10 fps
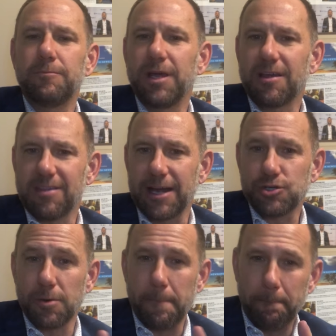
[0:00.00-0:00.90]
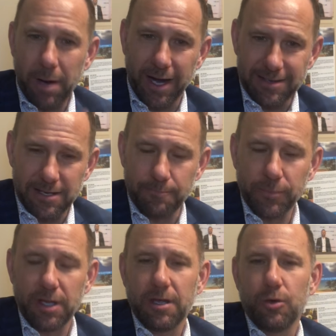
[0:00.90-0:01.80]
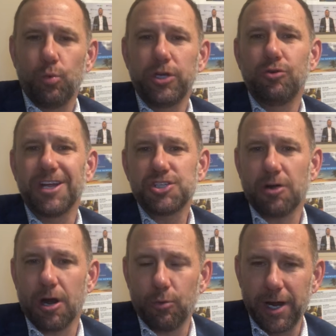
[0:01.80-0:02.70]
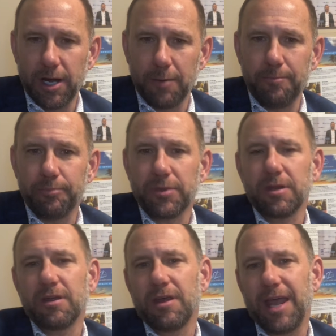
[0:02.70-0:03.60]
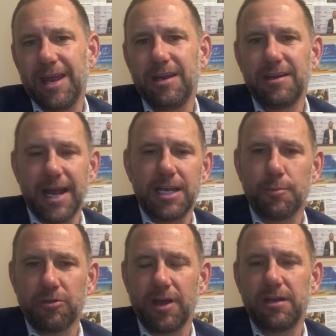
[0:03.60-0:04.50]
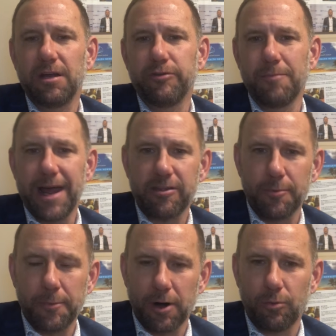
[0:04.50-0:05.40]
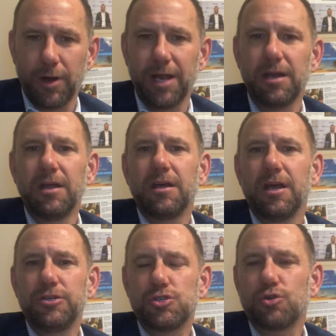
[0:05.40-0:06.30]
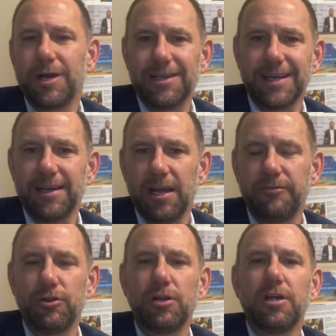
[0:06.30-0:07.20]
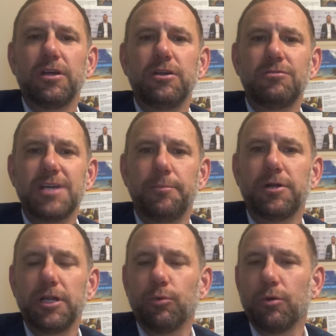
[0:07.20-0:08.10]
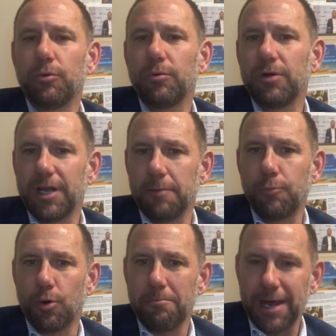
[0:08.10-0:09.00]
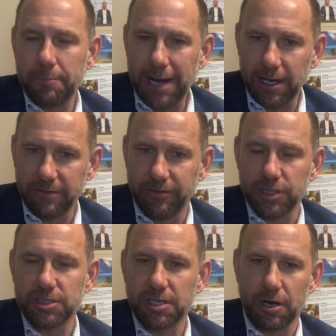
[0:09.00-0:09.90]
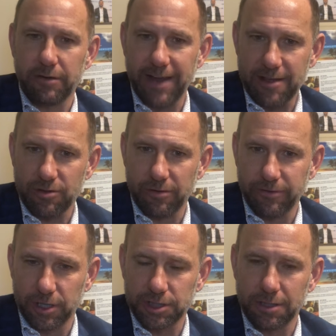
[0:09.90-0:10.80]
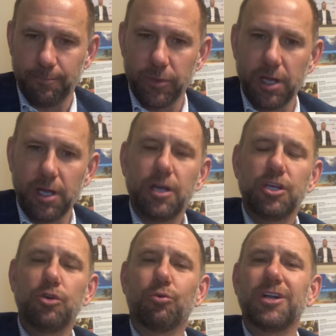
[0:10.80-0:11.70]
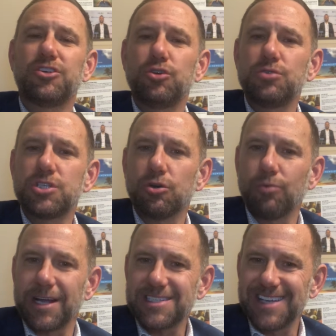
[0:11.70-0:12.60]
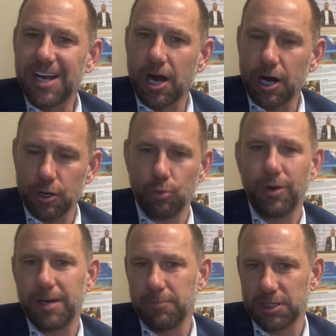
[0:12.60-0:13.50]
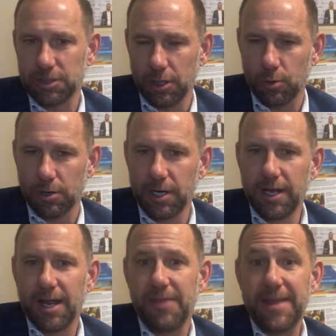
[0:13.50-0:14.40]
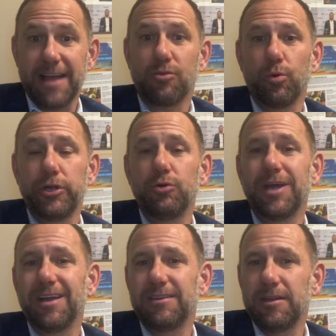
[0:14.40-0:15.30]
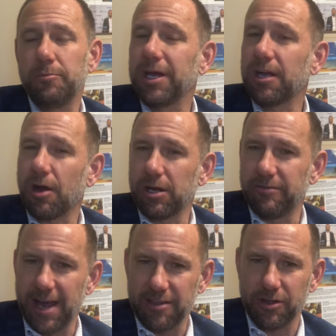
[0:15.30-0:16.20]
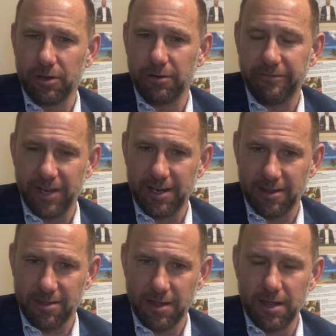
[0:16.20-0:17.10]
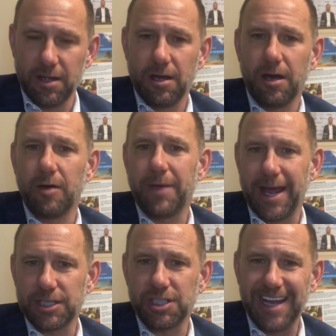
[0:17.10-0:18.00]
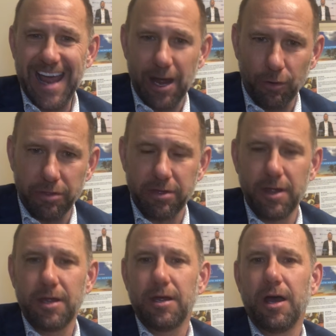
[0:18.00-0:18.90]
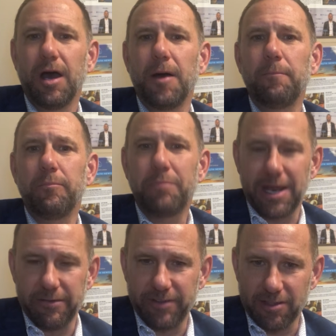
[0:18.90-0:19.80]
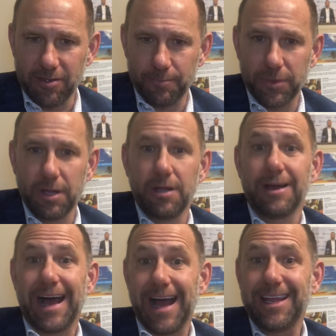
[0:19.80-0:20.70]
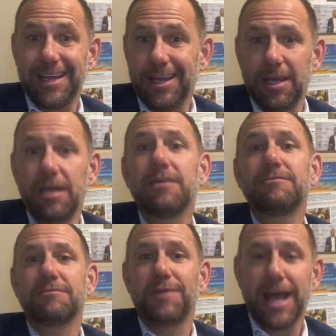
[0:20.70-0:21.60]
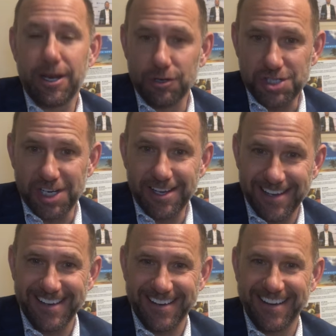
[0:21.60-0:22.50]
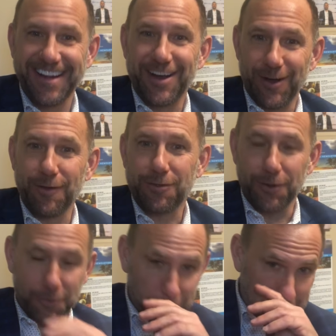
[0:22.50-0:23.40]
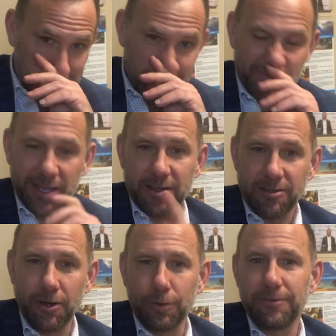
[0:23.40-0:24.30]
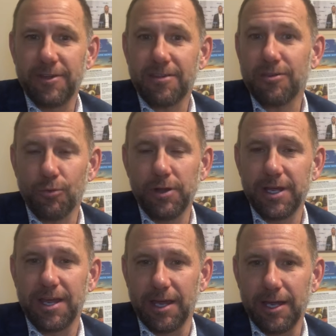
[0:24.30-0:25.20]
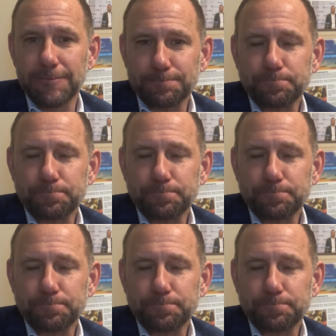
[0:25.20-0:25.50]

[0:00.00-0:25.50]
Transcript: etc. But when you get your heart rate up 80-90% of your maximum heart rate and you train at that level, you typically will get a more metabolic function, cardiovascular function. You'll reduce your resting heart rate much lower, and that's where you get the big cardiovascular and fitness, actually health benefits, i.e. energy also, okay? So this is really key.